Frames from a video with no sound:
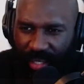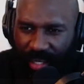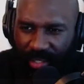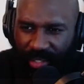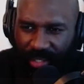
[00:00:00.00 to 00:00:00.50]

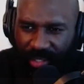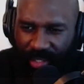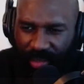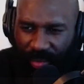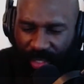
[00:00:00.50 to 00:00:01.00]

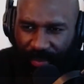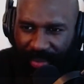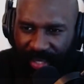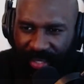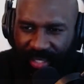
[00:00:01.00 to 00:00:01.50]
Autarchii new
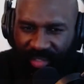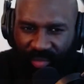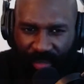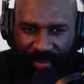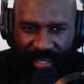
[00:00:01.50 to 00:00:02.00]
EP,
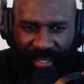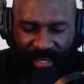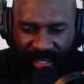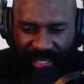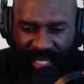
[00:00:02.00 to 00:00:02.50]
Disrupting
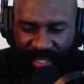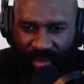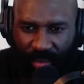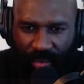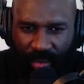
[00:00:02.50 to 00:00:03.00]
the Status
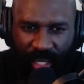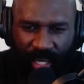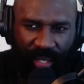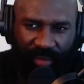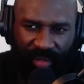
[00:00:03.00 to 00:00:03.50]
Quo,
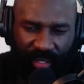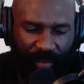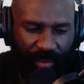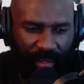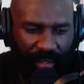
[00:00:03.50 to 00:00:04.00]

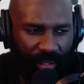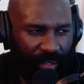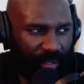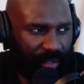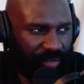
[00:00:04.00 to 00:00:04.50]
available on
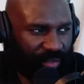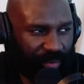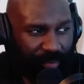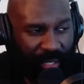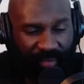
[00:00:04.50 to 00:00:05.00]
all
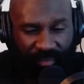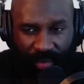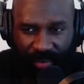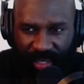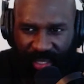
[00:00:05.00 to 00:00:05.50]
streaming
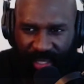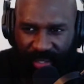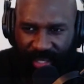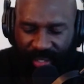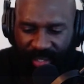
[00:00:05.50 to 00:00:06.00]
platforms, linked
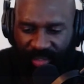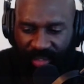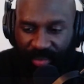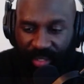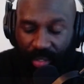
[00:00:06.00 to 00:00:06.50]
there in the
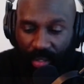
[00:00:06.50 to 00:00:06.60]
description.